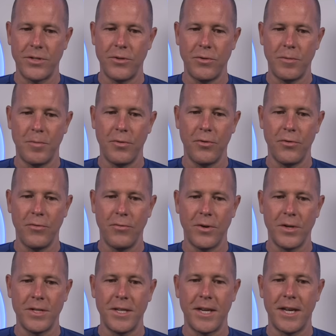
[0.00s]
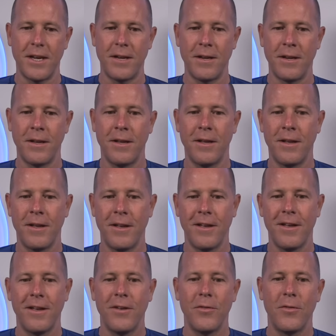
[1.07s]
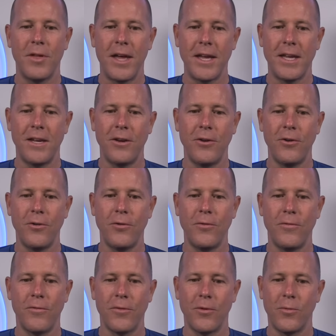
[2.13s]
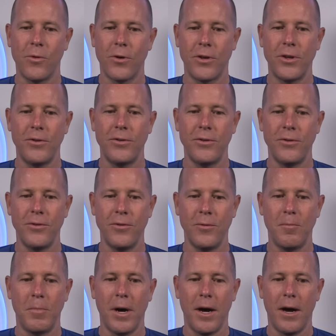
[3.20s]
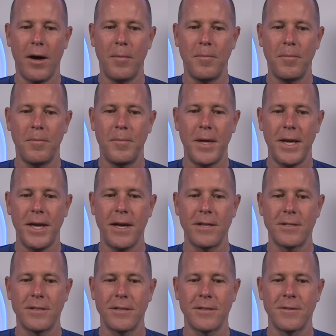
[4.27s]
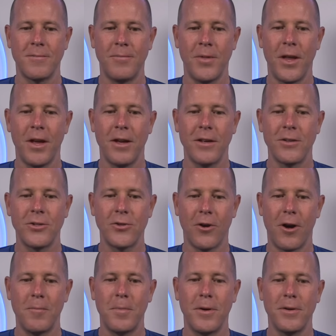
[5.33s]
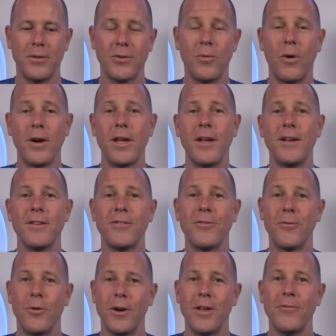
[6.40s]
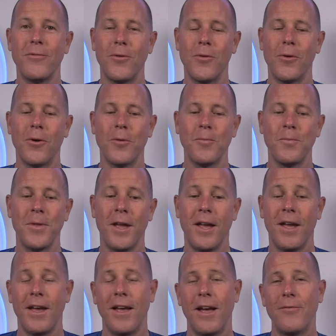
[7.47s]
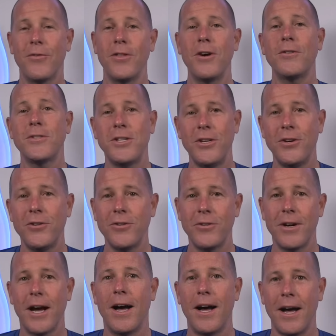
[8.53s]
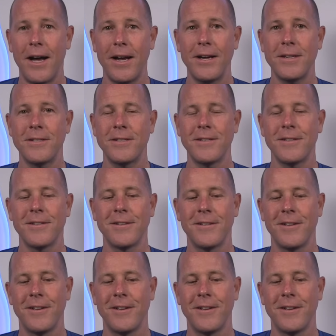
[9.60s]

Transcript: to improve. Once again, thank you for the work you do, Bob. P.S. Trump 2024. And for those of you guys,